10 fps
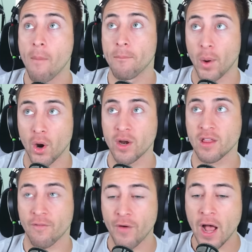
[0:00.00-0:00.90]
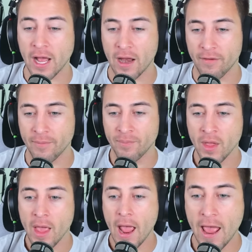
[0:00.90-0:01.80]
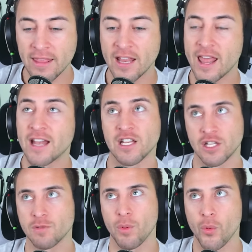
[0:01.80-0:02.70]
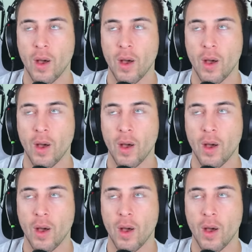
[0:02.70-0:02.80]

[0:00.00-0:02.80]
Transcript: burning the out of him. And then that it just blew